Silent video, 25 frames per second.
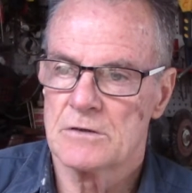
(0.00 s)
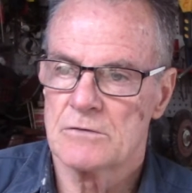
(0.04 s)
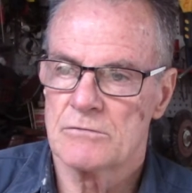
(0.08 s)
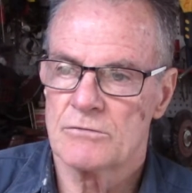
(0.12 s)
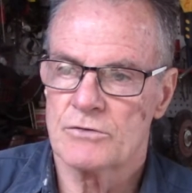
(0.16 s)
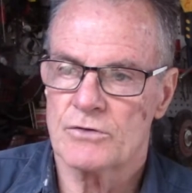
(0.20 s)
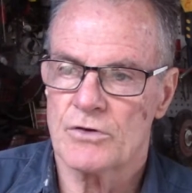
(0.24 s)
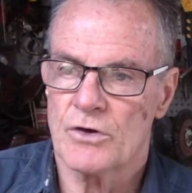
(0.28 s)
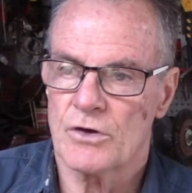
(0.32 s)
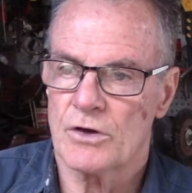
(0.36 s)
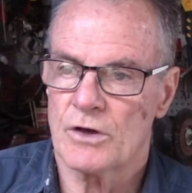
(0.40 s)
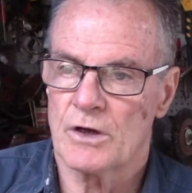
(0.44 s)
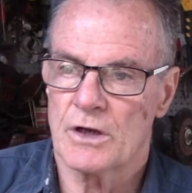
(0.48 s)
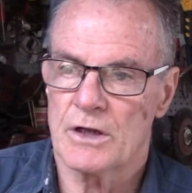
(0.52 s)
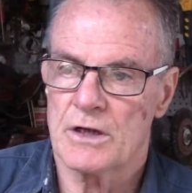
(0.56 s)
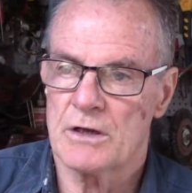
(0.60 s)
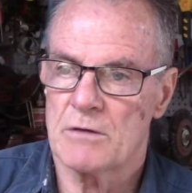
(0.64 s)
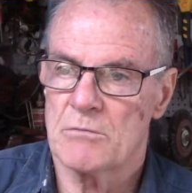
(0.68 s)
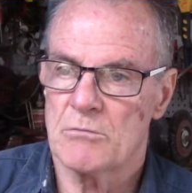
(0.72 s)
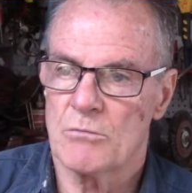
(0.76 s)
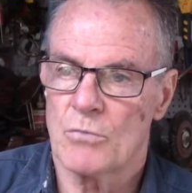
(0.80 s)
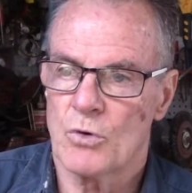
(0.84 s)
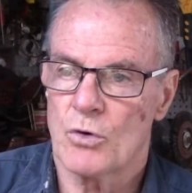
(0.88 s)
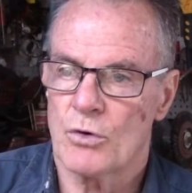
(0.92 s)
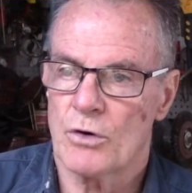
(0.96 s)
Certainly
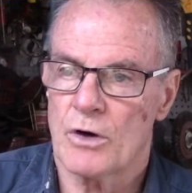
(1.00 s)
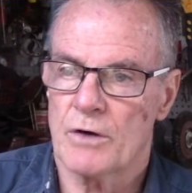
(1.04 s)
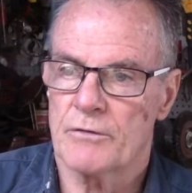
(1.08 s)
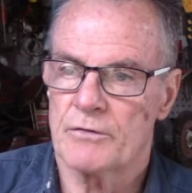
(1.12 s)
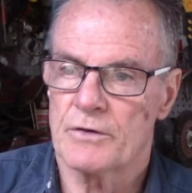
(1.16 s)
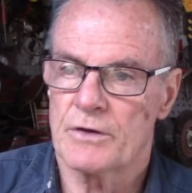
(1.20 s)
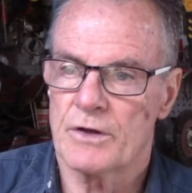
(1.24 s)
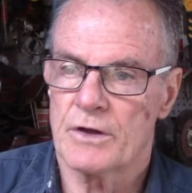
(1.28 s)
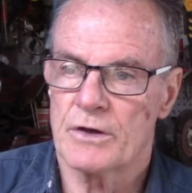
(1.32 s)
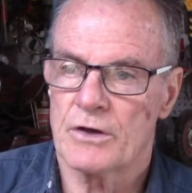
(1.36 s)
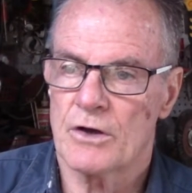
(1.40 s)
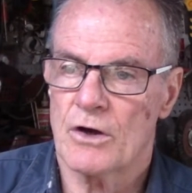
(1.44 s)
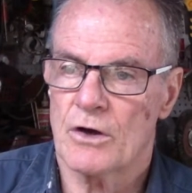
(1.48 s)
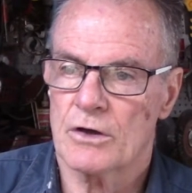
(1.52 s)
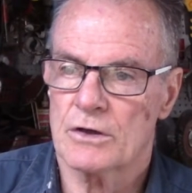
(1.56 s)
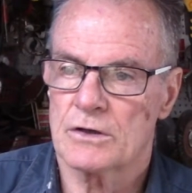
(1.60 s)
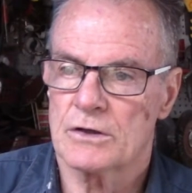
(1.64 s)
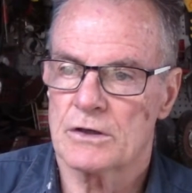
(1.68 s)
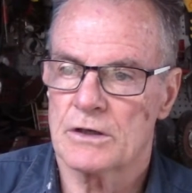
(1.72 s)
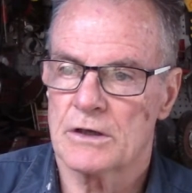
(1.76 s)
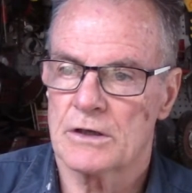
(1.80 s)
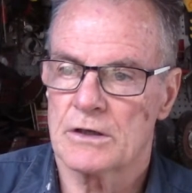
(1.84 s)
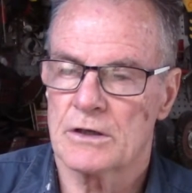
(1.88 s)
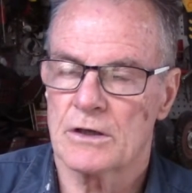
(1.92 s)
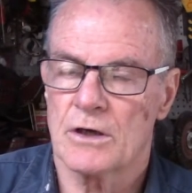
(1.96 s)
more often than
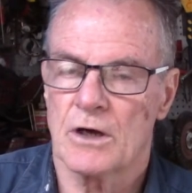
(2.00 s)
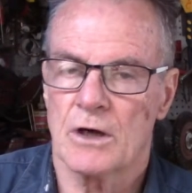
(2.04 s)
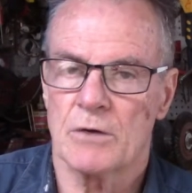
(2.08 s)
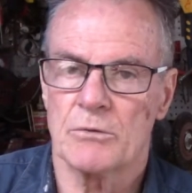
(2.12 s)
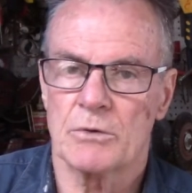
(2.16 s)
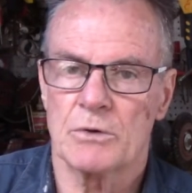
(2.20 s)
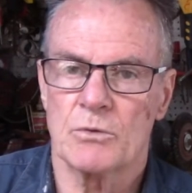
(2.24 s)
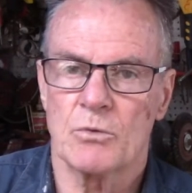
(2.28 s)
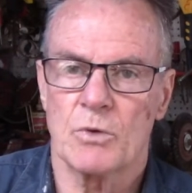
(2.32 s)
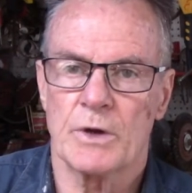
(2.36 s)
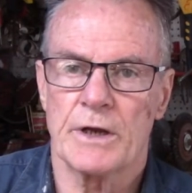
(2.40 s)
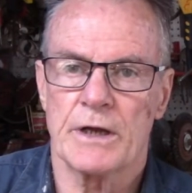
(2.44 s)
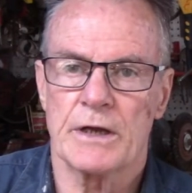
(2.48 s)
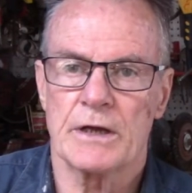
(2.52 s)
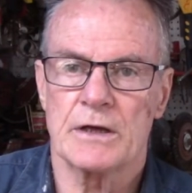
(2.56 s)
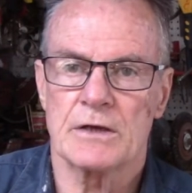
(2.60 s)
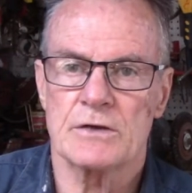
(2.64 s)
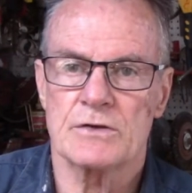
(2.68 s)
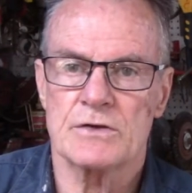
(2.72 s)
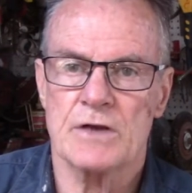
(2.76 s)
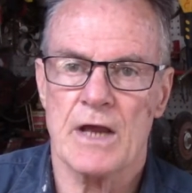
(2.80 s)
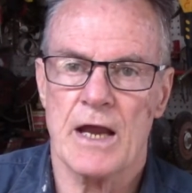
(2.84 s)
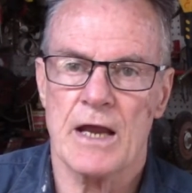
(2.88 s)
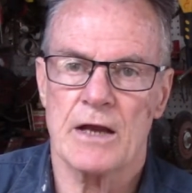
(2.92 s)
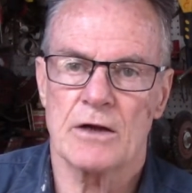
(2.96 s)
not I would wear
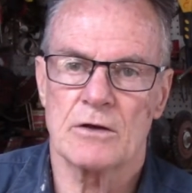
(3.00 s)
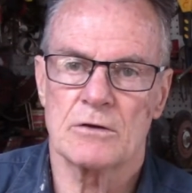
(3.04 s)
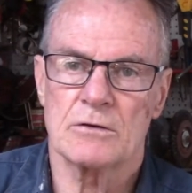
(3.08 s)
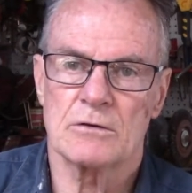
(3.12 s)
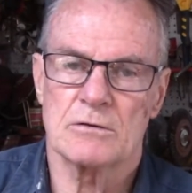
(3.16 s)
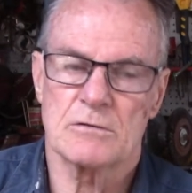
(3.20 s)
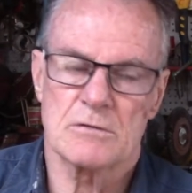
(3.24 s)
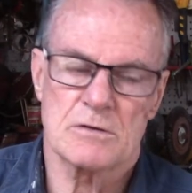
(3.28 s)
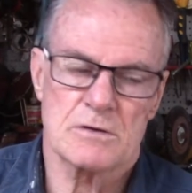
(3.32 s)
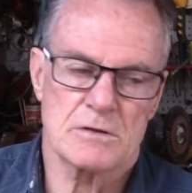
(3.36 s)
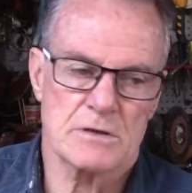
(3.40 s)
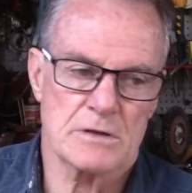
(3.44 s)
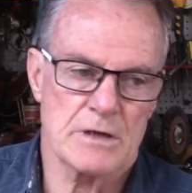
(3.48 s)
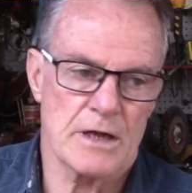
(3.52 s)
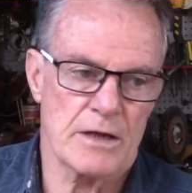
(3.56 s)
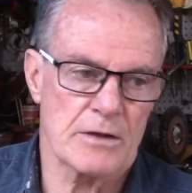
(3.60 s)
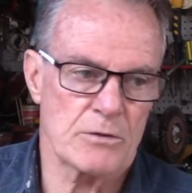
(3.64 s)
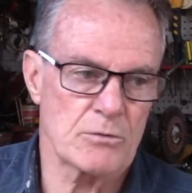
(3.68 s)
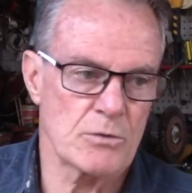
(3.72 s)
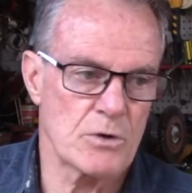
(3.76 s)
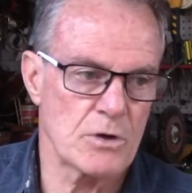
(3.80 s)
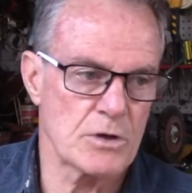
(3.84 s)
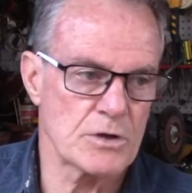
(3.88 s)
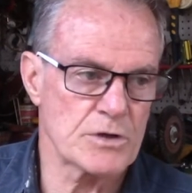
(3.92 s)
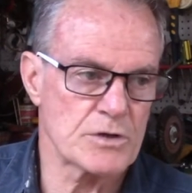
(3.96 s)
sandals,
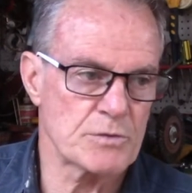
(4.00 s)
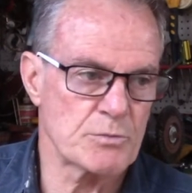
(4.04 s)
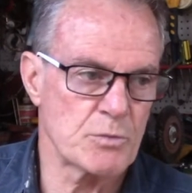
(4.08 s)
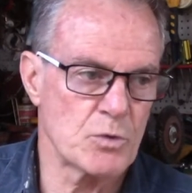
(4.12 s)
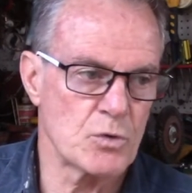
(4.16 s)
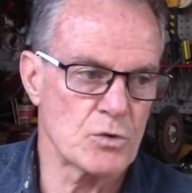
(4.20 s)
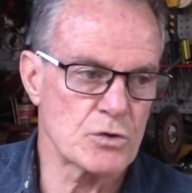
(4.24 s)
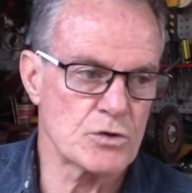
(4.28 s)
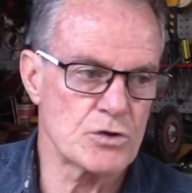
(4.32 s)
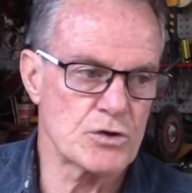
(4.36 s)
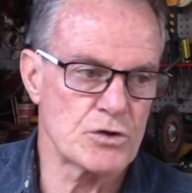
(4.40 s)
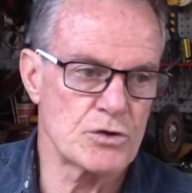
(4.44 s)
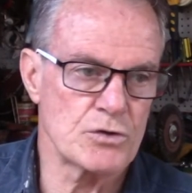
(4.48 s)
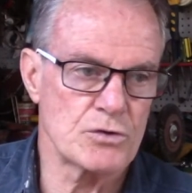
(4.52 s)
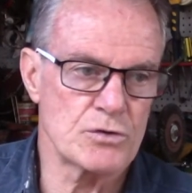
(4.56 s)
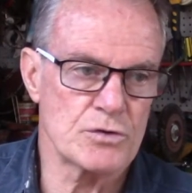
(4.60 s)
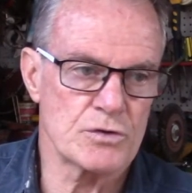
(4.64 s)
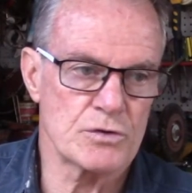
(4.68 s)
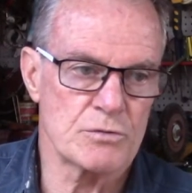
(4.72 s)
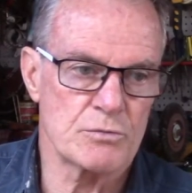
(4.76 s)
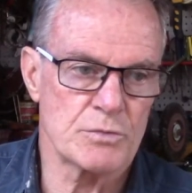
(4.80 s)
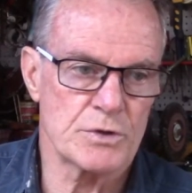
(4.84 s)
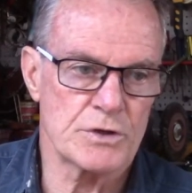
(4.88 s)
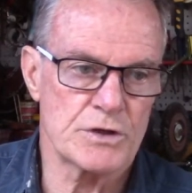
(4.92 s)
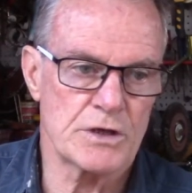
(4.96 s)
otherwise sports shoes,
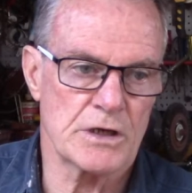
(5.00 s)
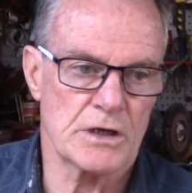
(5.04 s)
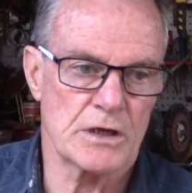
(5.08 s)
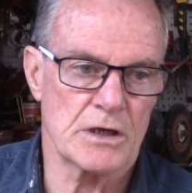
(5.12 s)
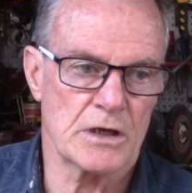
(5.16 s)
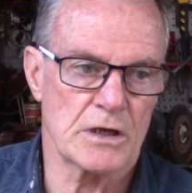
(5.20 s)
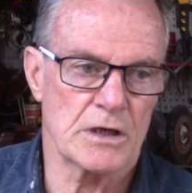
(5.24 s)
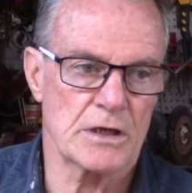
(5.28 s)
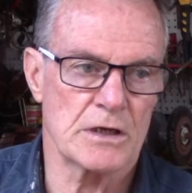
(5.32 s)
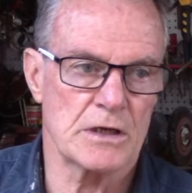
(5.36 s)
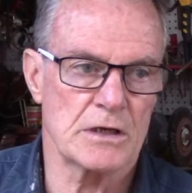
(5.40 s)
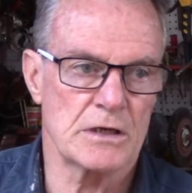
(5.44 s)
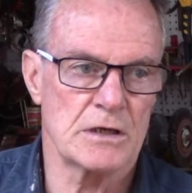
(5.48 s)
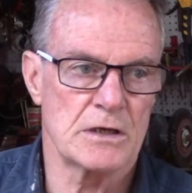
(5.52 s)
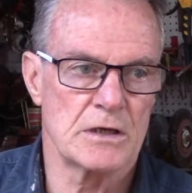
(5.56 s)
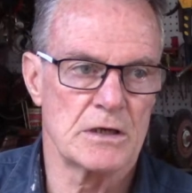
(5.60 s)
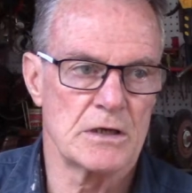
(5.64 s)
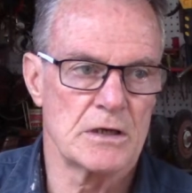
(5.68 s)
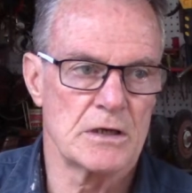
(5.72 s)
and particularly